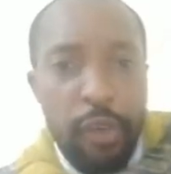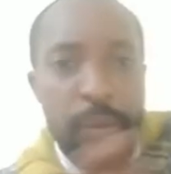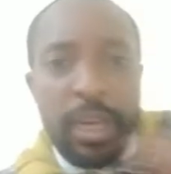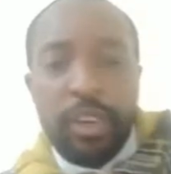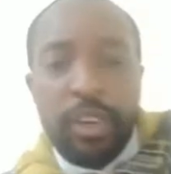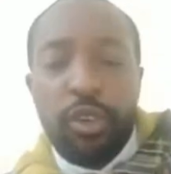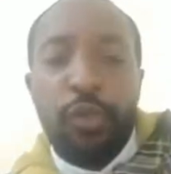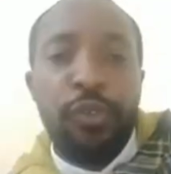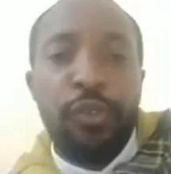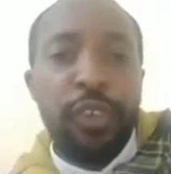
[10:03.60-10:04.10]

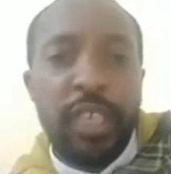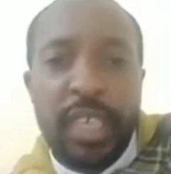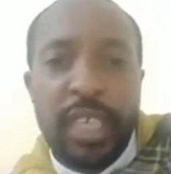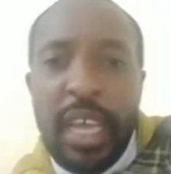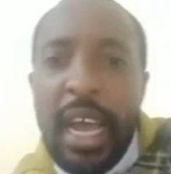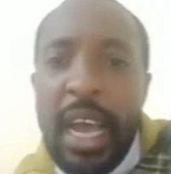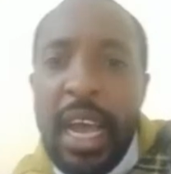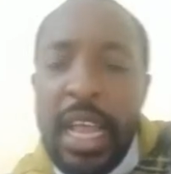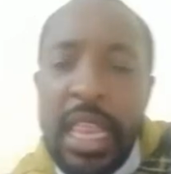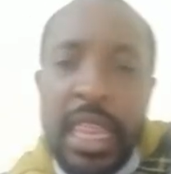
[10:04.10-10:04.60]

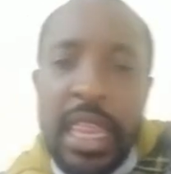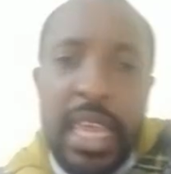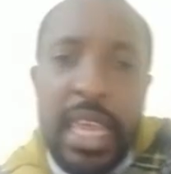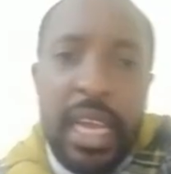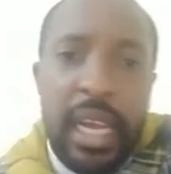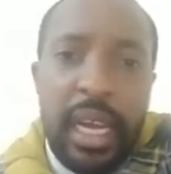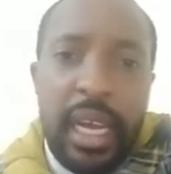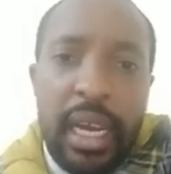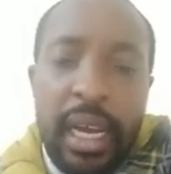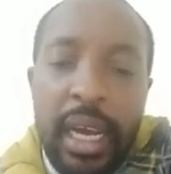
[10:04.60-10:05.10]
officer, I
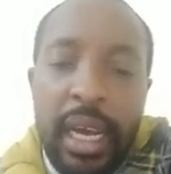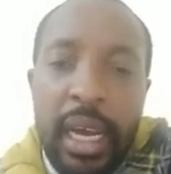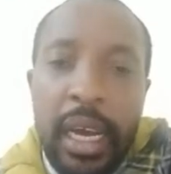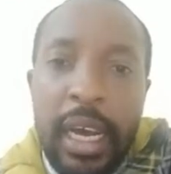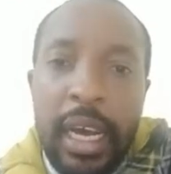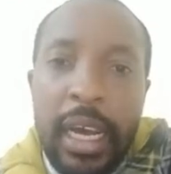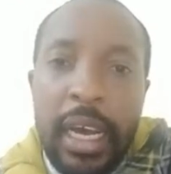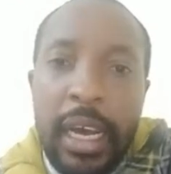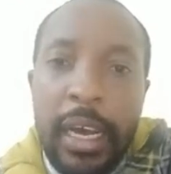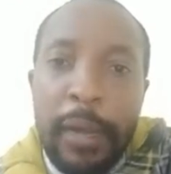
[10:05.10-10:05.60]
think,
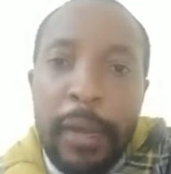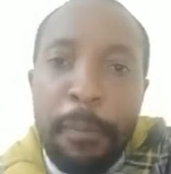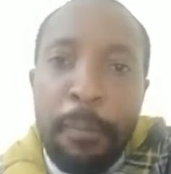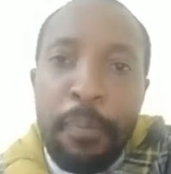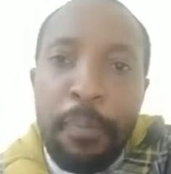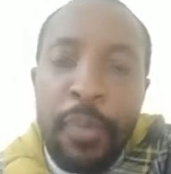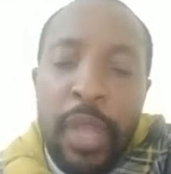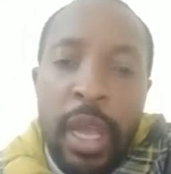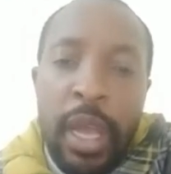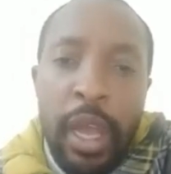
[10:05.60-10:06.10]

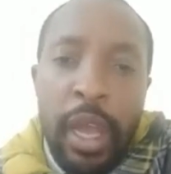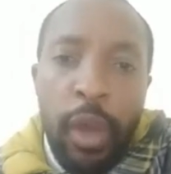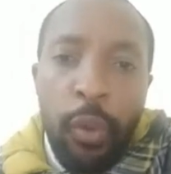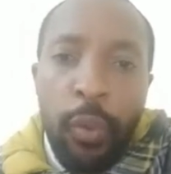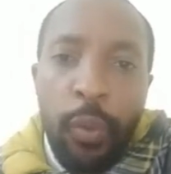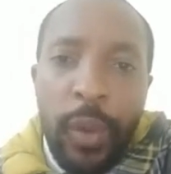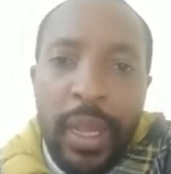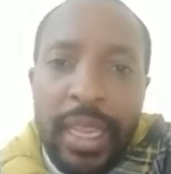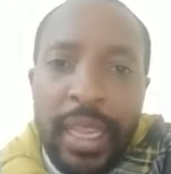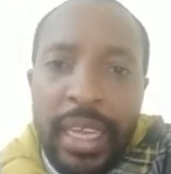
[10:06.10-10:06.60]

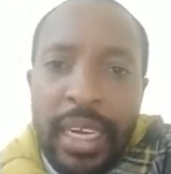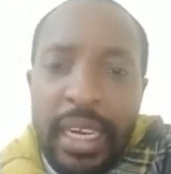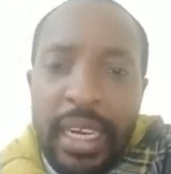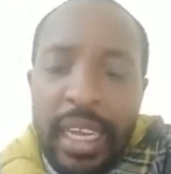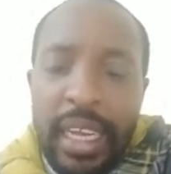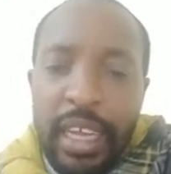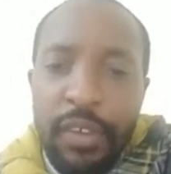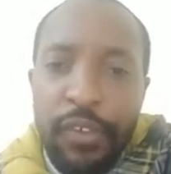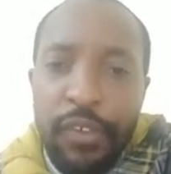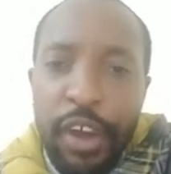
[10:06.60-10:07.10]
will then
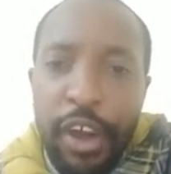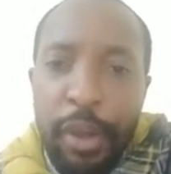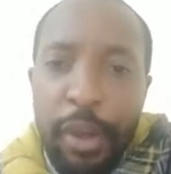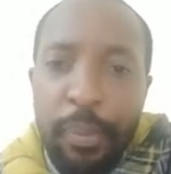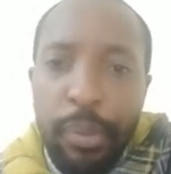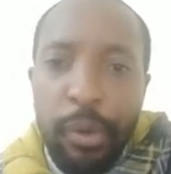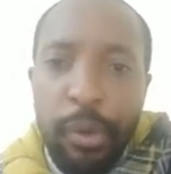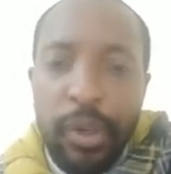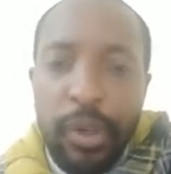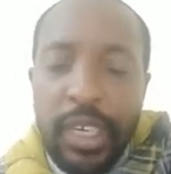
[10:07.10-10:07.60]
give a
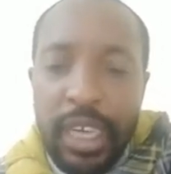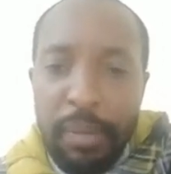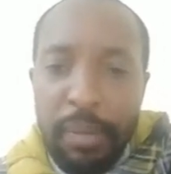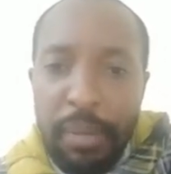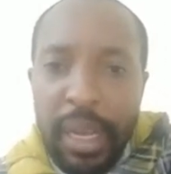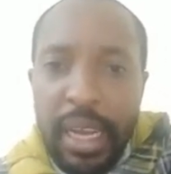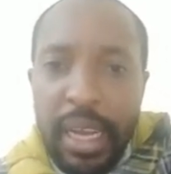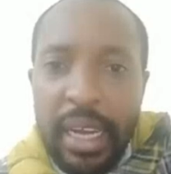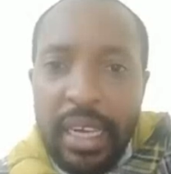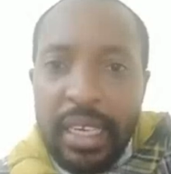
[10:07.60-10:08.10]
report,
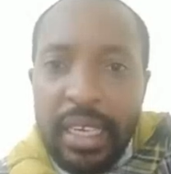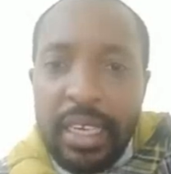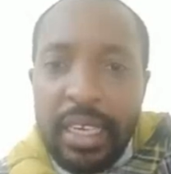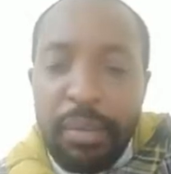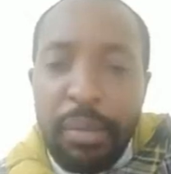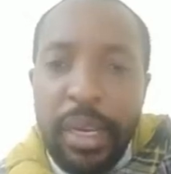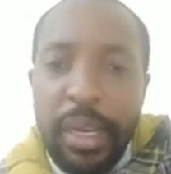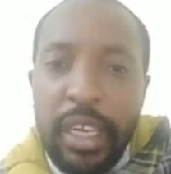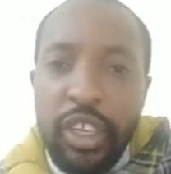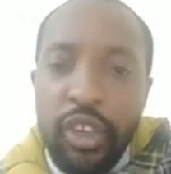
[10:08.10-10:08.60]
make a
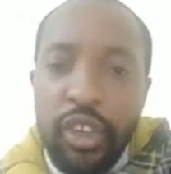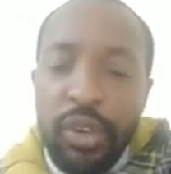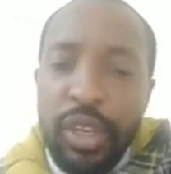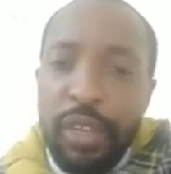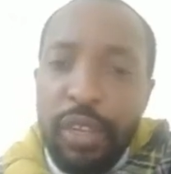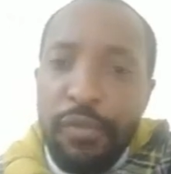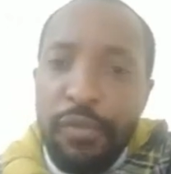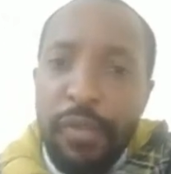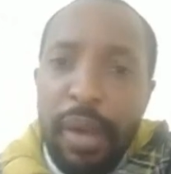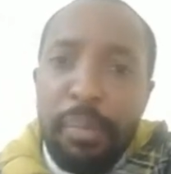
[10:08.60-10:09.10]
determination.
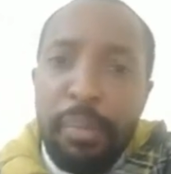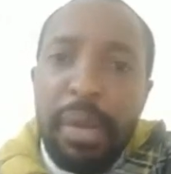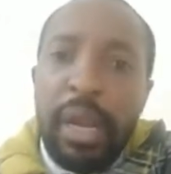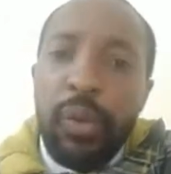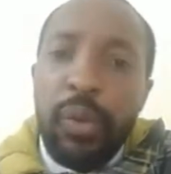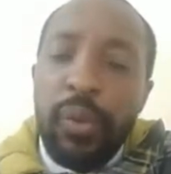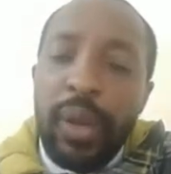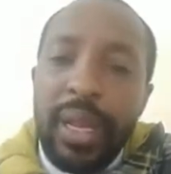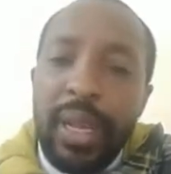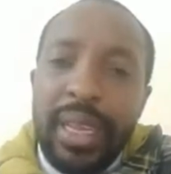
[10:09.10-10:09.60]
The family
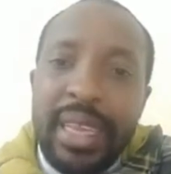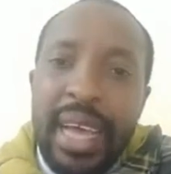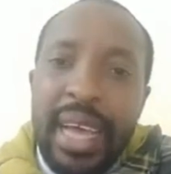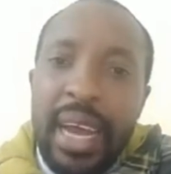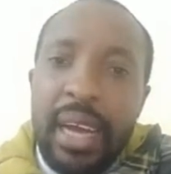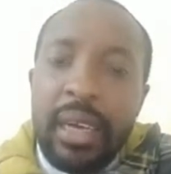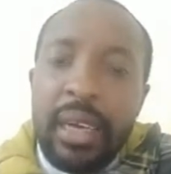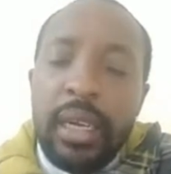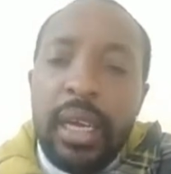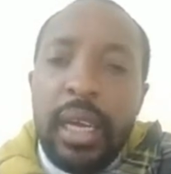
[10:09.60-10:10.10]
will
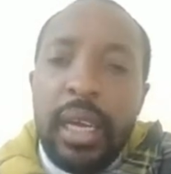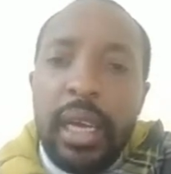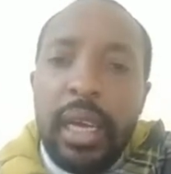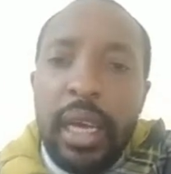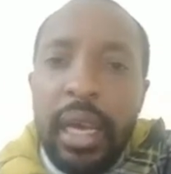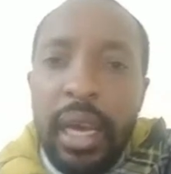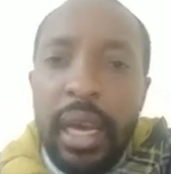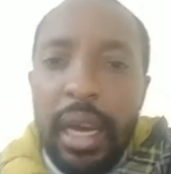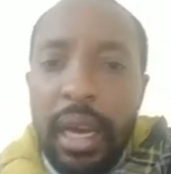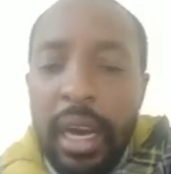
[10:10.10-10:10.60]
then,
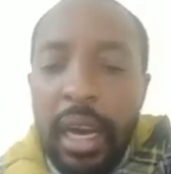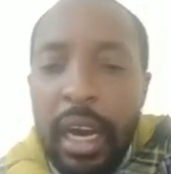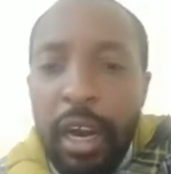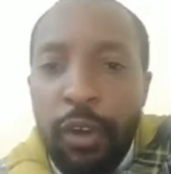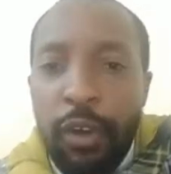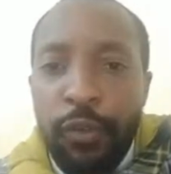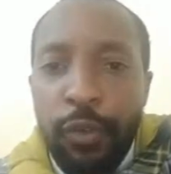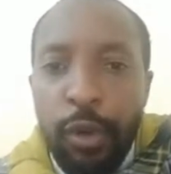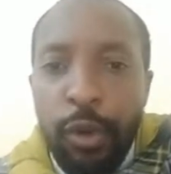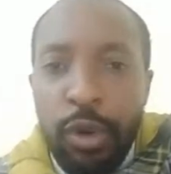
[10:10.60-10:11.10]

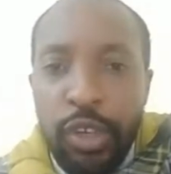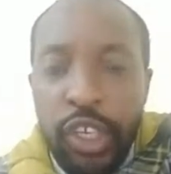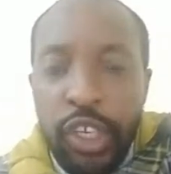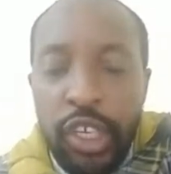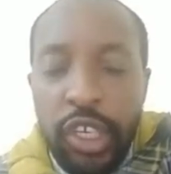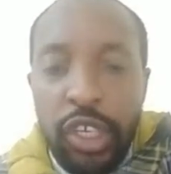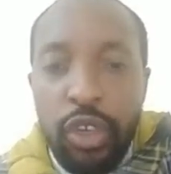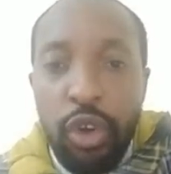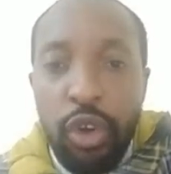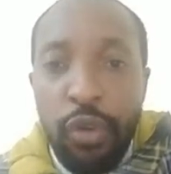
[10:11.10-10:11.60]
of
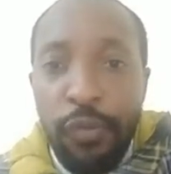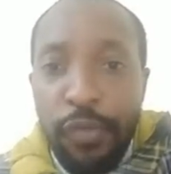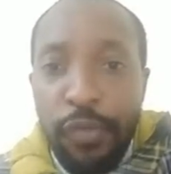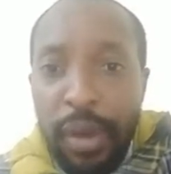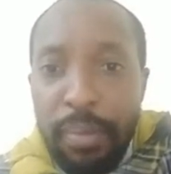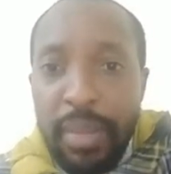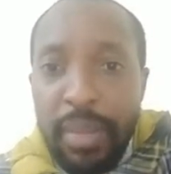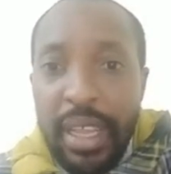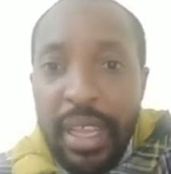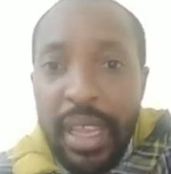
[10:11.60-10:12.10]
course,
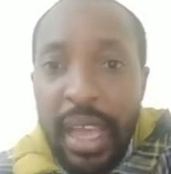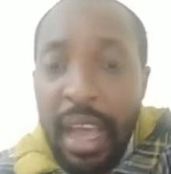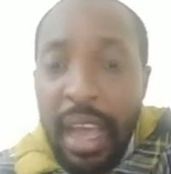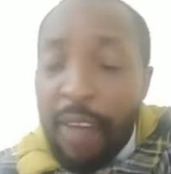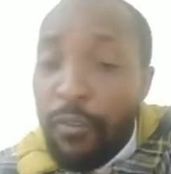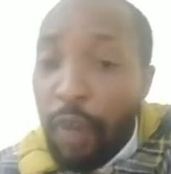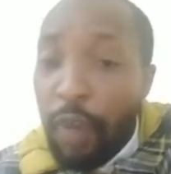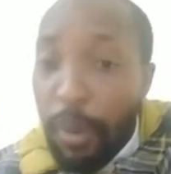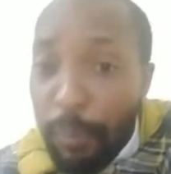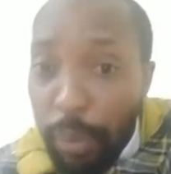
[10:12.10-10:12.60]
confirm that they
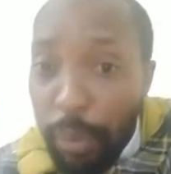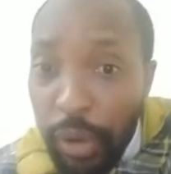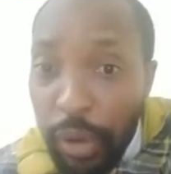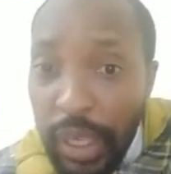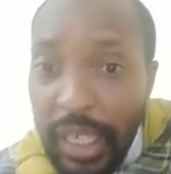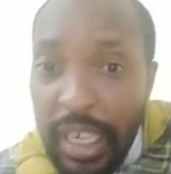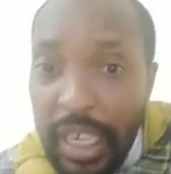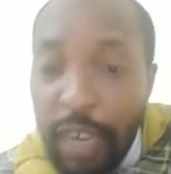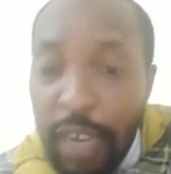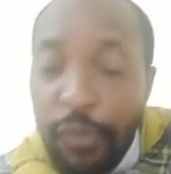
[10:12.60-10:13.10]
have
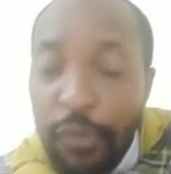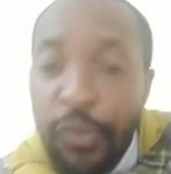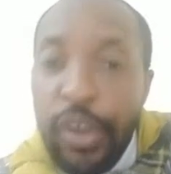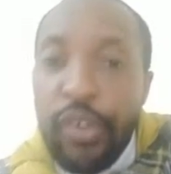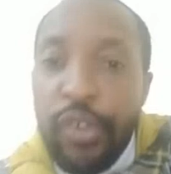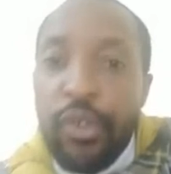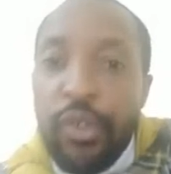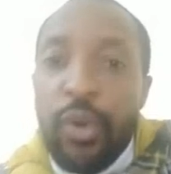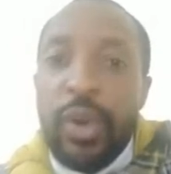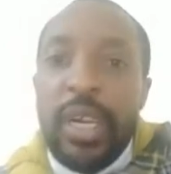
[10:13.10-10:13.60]
appointed a
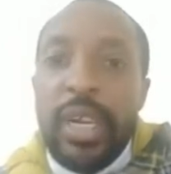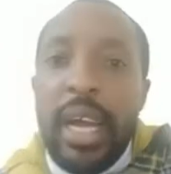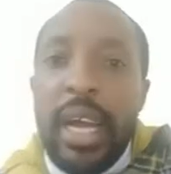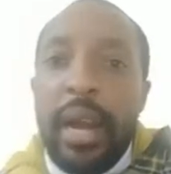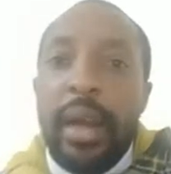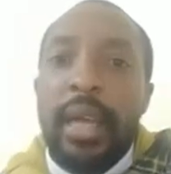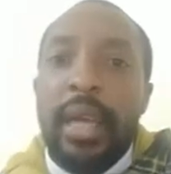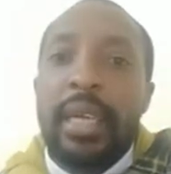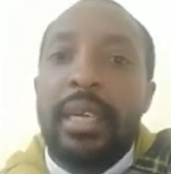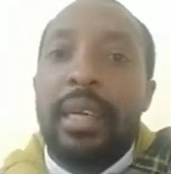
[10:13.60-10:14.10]
funeral
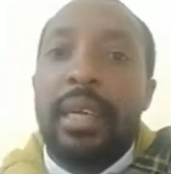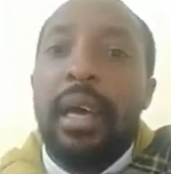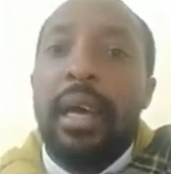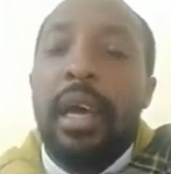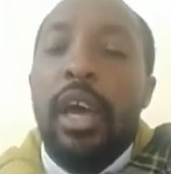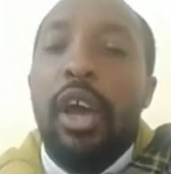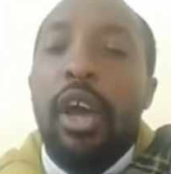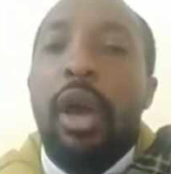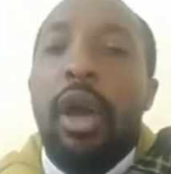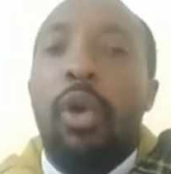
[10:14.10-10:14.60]
director
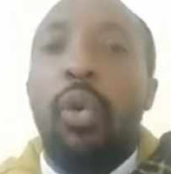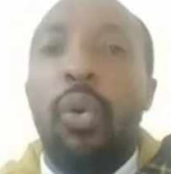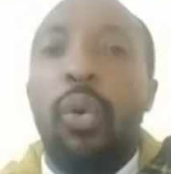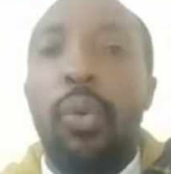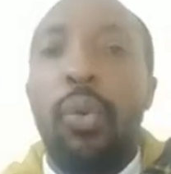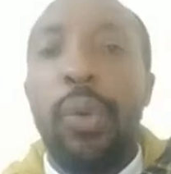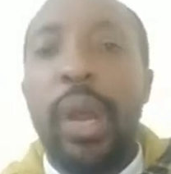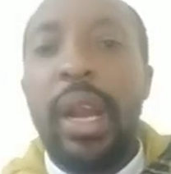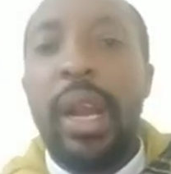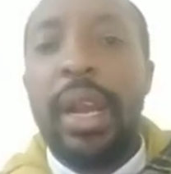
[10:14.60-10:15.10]
who
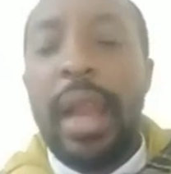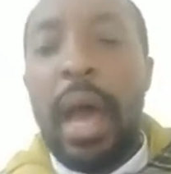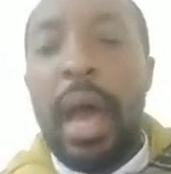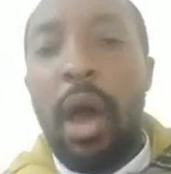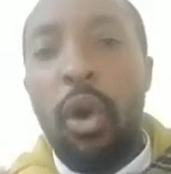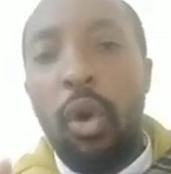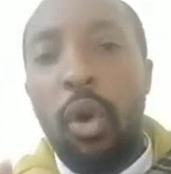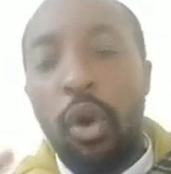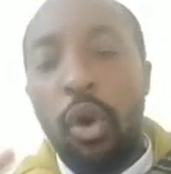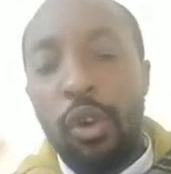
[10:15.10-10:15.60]
will
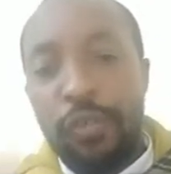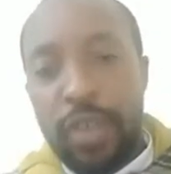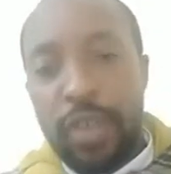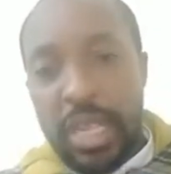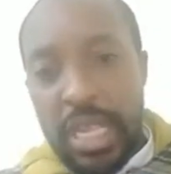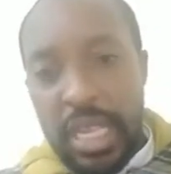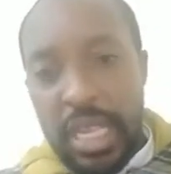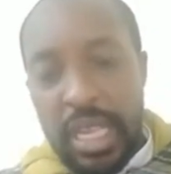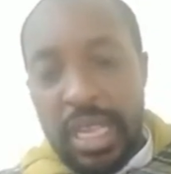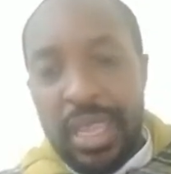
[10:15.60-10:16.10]
now
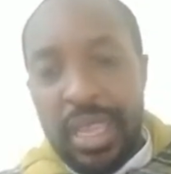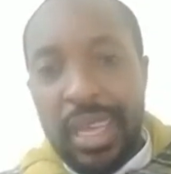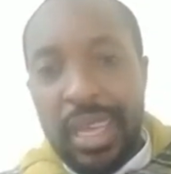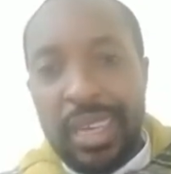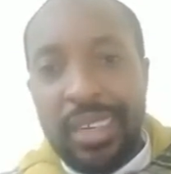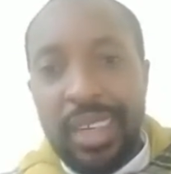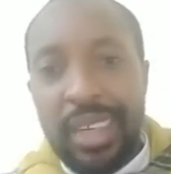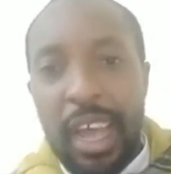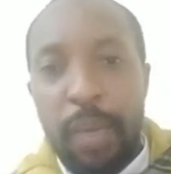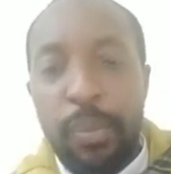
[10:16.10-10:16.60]
oversee the
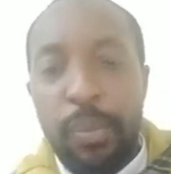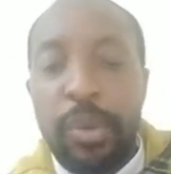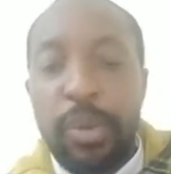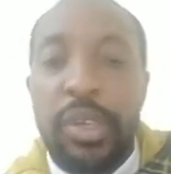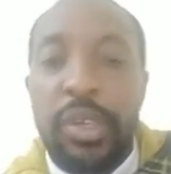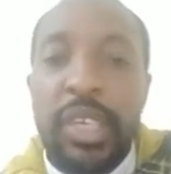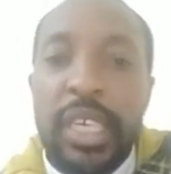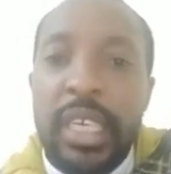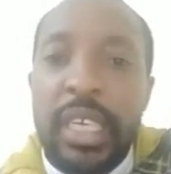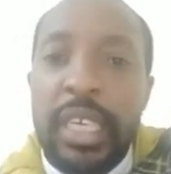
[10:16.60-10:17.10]
entire
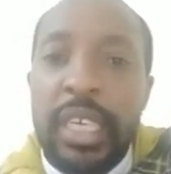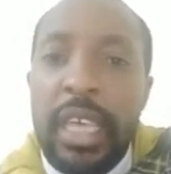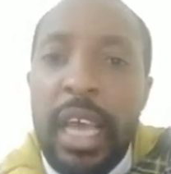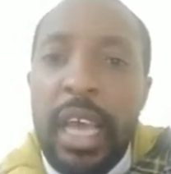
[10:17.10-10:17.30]
process.